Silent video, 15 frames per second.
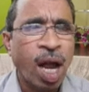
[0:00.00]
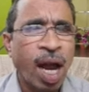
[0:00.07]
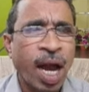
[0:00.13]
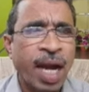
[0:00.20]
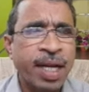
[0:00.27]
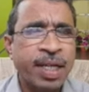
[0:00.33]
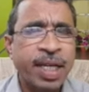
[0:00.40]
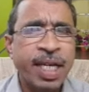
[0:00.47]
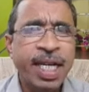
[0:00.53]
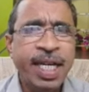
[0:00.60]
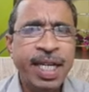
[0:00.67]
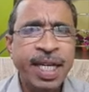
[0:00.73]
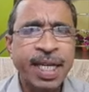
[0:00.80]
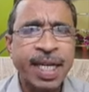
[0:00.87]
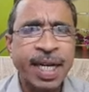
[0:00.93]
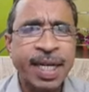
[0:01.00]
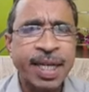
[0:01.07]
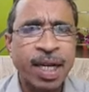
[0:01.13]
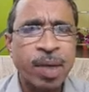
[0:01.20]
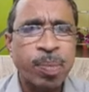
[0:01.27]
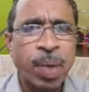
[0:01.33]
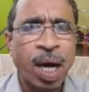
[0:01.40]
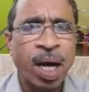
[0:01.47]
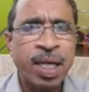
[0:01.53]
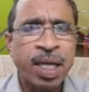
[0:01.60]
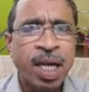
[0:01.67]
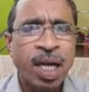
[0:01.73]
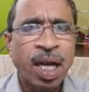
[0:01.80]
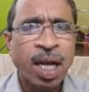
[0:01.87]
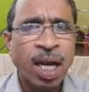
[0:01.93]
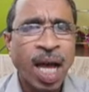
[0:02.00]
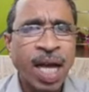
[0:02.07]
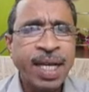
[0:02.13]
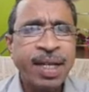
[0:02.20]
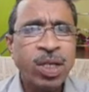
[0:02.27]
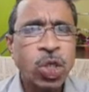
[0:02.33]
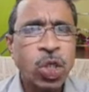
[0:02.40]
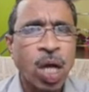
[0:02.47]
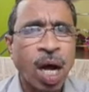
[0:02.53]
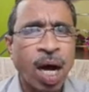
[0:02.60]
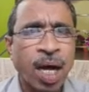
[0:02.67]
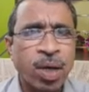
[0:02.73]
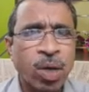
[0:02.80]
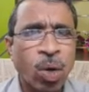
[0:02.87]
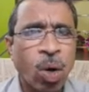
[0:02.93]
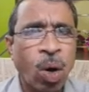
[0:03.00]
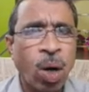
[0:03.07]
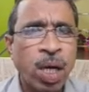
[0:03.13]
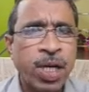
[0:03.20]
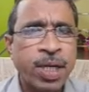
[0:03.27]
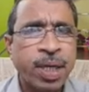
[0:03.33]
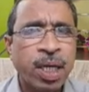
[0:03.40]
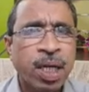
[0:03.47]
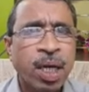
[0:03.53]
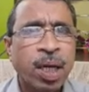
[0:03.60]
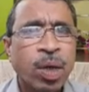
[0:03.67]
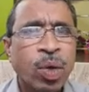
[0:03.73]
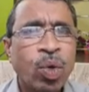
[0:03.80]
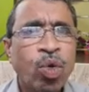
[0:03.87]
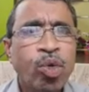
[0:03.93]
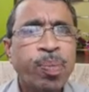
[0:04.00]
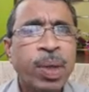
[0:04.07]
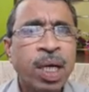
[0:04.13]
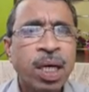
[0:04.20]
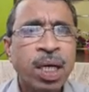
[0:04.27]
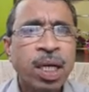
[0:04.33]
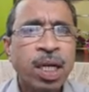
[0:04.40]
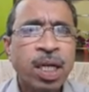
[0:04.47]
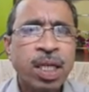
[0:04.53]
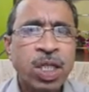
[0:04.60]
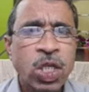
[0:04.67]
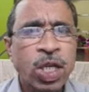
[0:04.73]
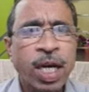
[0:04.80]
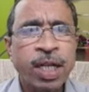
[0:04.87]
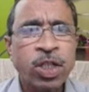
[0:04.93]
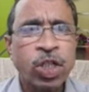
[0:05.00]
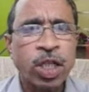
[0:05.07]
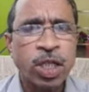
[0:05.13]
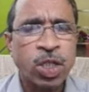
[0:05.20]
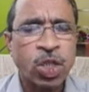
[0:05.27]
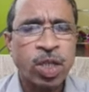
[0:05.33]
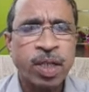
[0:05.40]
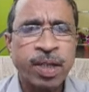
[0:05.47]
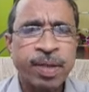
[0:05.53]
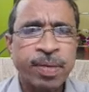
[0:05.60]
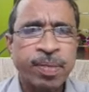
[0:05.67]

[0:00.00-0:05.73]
and indicated by lines are called Cooper structures.